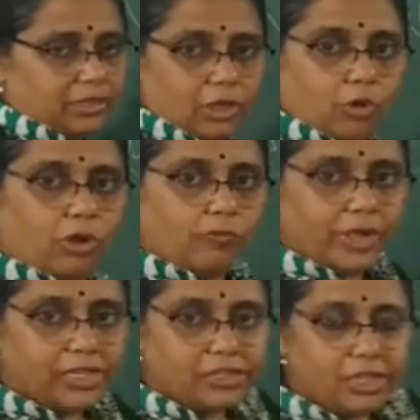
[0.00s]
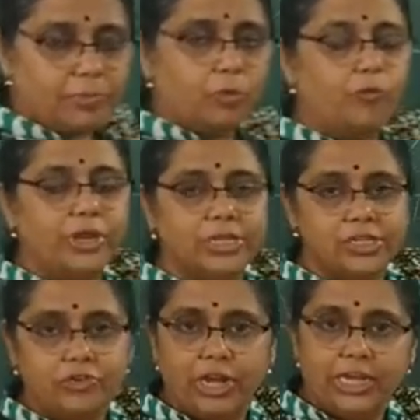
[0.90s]
they always move in a
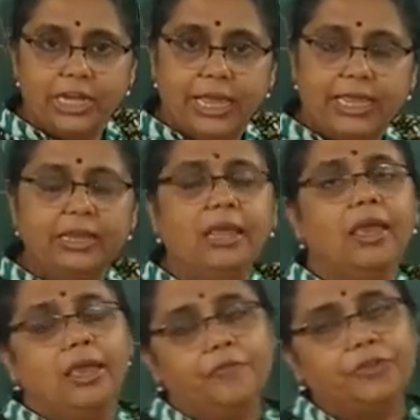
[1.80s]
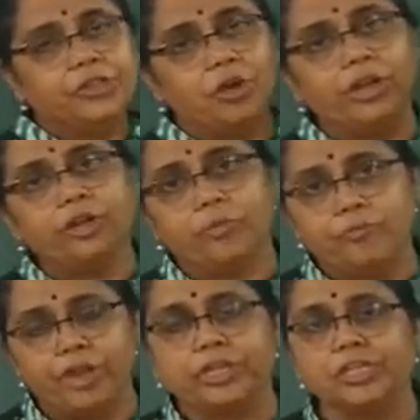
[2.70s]
straight line. If a solid
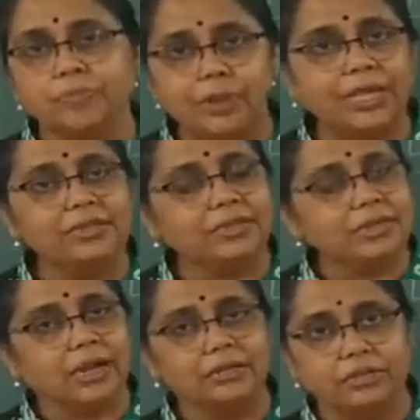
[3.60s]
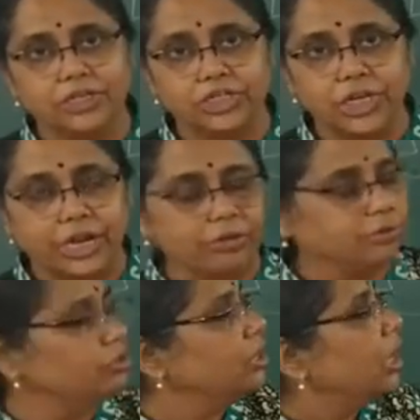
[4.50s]
object is placed, it casts its
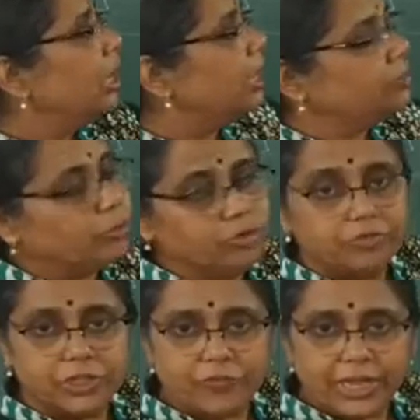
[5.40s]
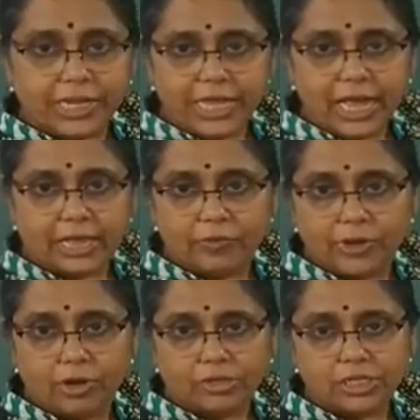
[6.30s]
shadows. It moves with a very high
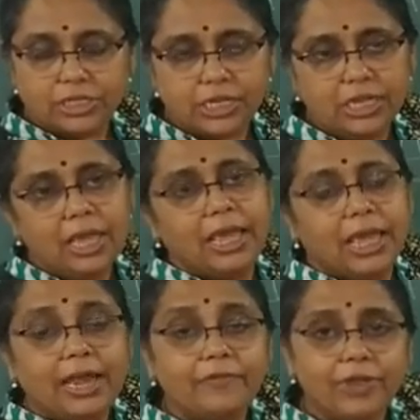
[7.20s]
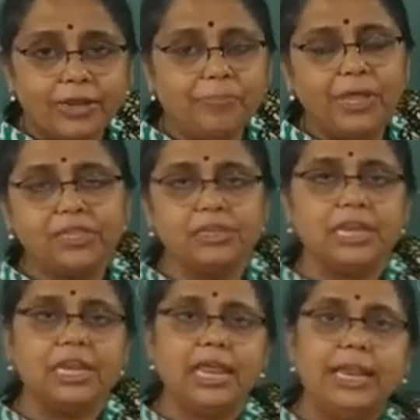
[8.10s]
velocity, and when placed in
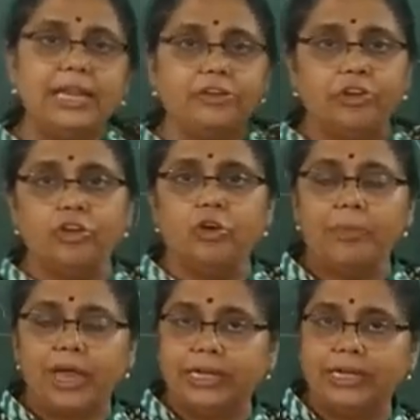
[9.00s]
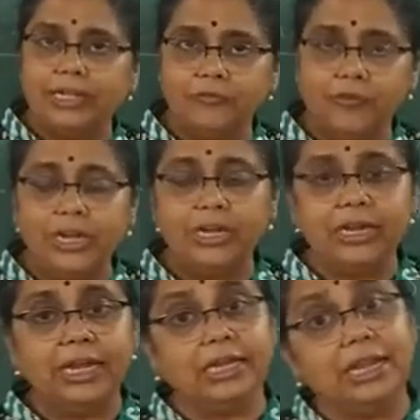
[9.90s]
an electric or magnetic field,
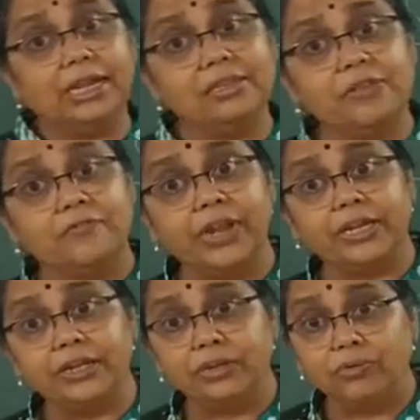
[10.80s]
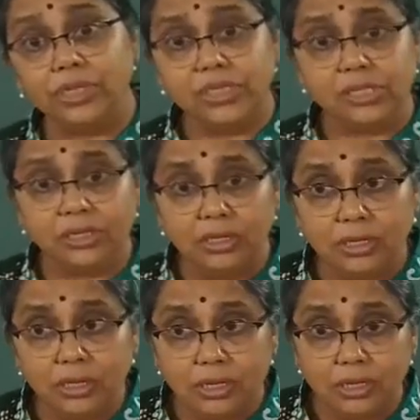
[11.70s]
it gets deflected towards
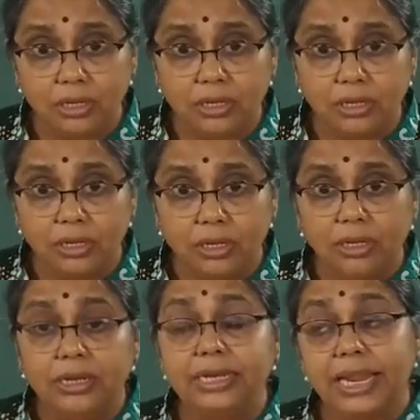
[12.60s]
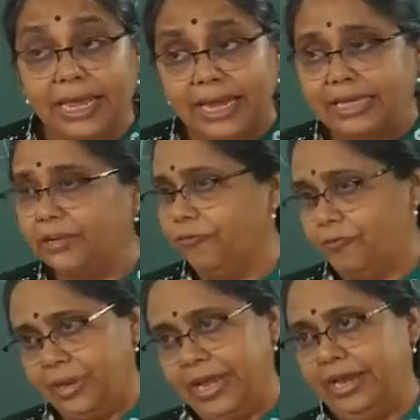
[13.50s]
negative
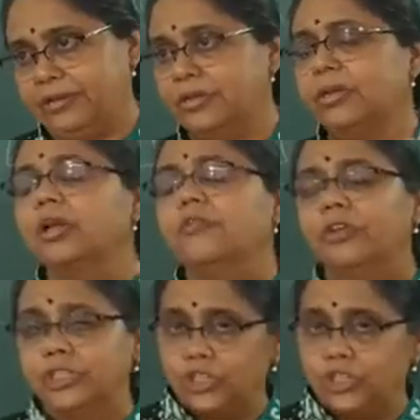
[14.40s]
plate, which